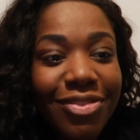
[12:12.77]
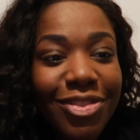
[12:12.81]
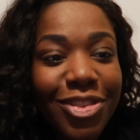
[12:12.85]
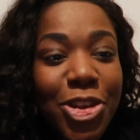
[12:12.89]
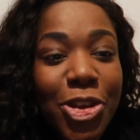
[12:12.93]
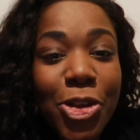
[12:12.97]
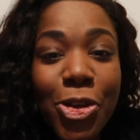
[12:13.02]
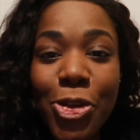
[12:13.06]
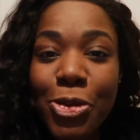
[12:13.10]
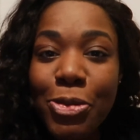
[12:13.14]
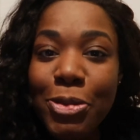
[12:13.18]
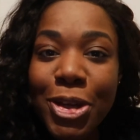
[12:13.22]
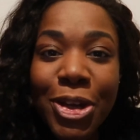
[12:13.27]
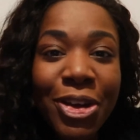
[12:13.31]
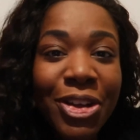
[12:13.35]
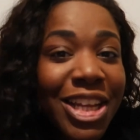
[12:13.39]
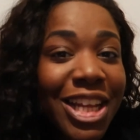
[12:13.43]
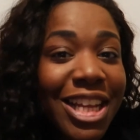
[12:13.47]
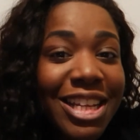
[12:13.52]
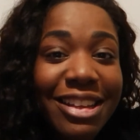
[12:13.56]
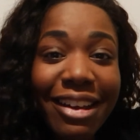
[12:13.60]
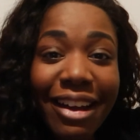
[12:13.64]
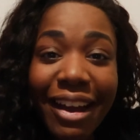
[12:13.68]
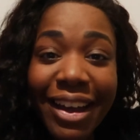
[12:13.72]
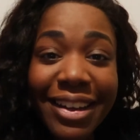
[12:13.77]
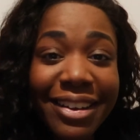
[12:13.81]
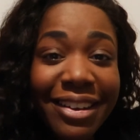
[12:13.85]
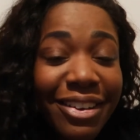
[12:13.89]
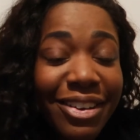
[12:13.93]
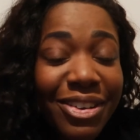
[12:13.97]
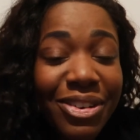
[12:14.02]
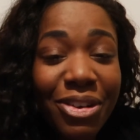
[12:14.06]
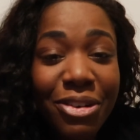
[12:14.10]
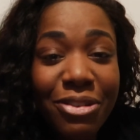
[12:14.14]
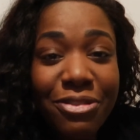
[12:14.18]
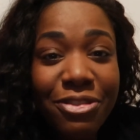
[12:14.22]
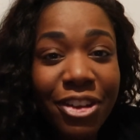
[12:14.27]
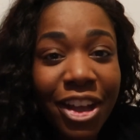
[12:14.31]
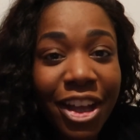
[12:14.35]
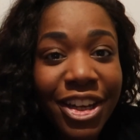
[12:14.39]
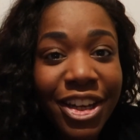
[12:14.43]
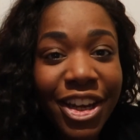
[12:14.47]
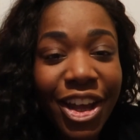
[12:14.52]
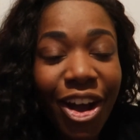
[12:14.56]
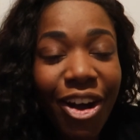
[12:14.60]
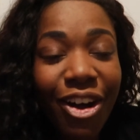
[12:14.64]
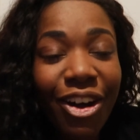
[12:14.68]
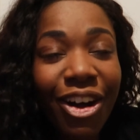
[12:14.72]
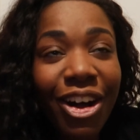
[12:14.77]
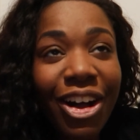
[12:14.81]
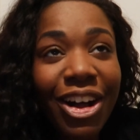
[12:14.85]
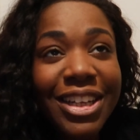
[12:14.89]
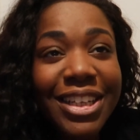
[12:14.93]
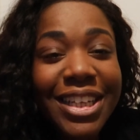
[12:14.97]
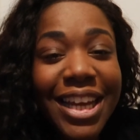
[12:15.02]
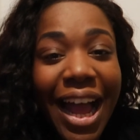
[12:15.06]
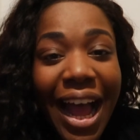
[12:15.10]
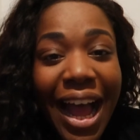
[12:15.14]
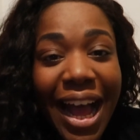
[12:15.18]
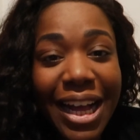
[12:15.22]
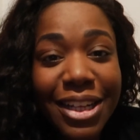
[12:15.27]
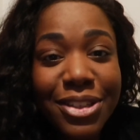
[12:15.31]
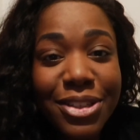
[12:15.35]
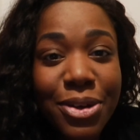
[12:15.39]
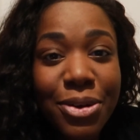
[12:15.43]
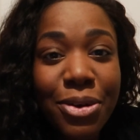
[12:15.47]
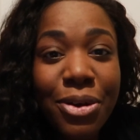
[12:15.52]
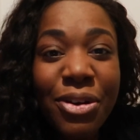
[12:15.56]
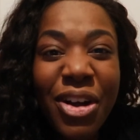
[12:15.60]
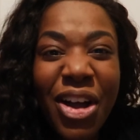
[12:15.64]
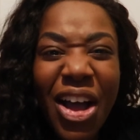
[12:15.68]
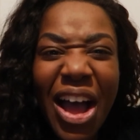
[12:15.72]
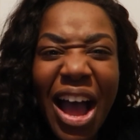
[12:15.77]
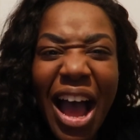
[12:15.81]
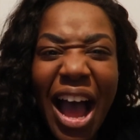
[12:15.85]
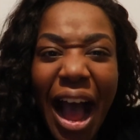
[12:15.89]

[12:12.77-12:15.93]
To be honest, I did not find it hard at all.